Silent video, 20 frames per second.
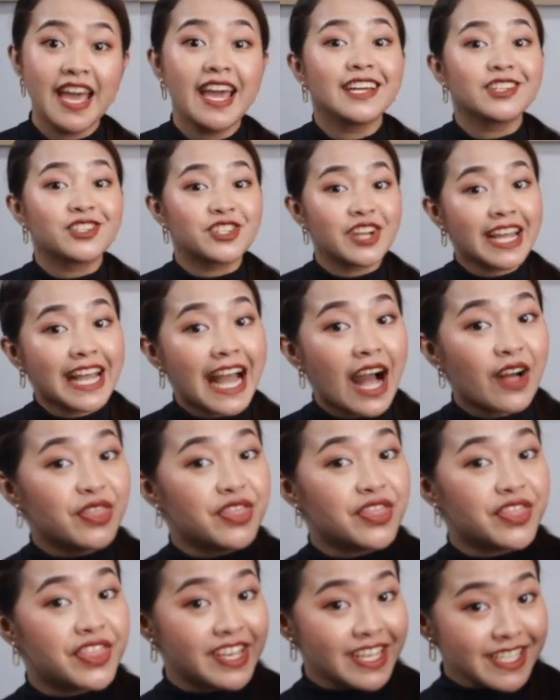Check out
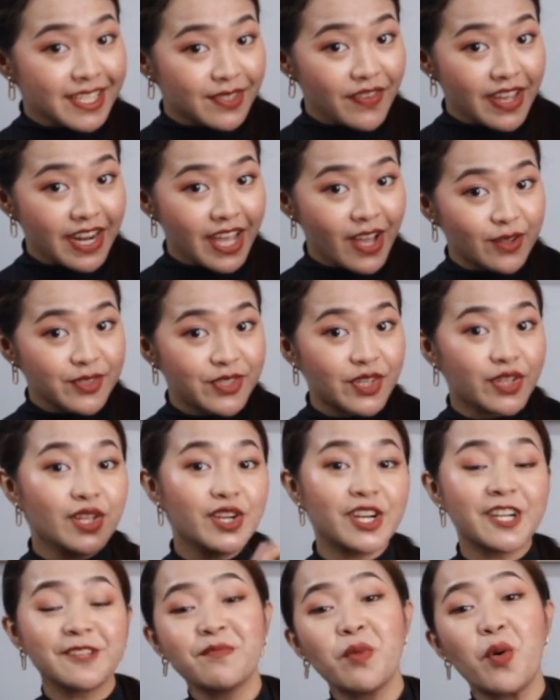this video to
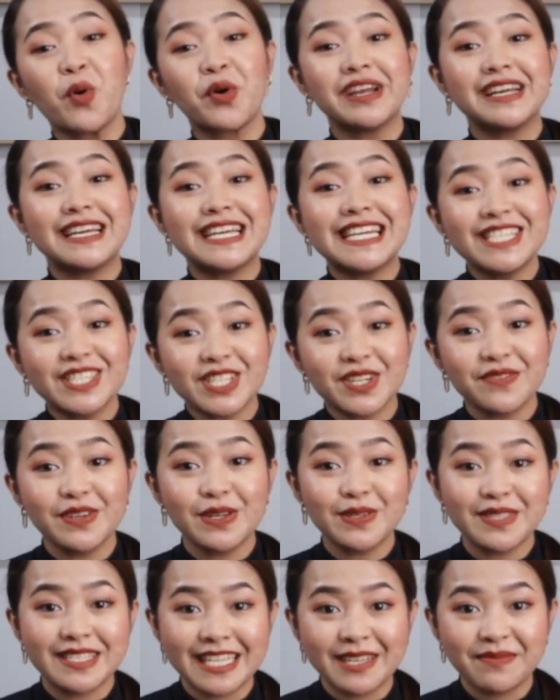learn more interview
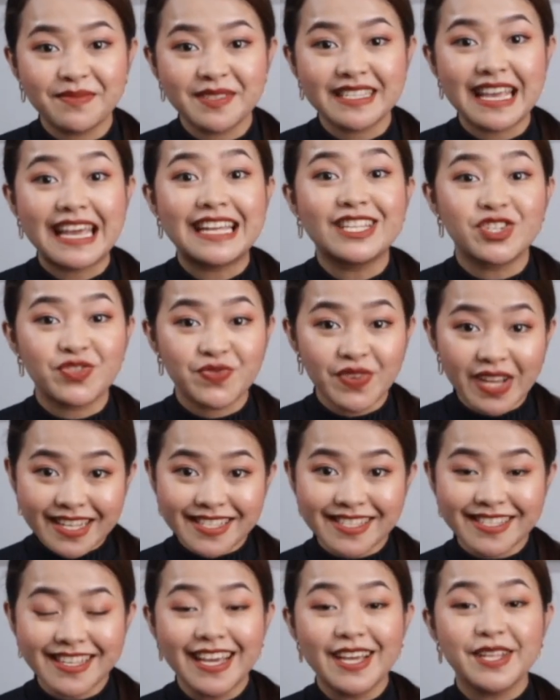tips and
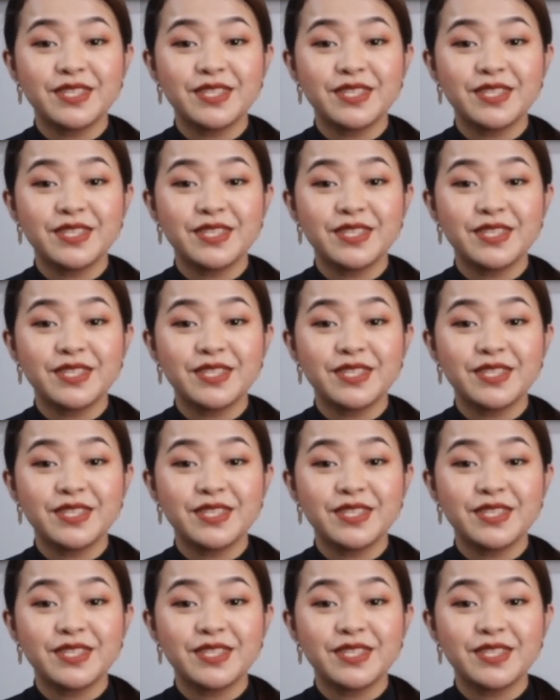tricks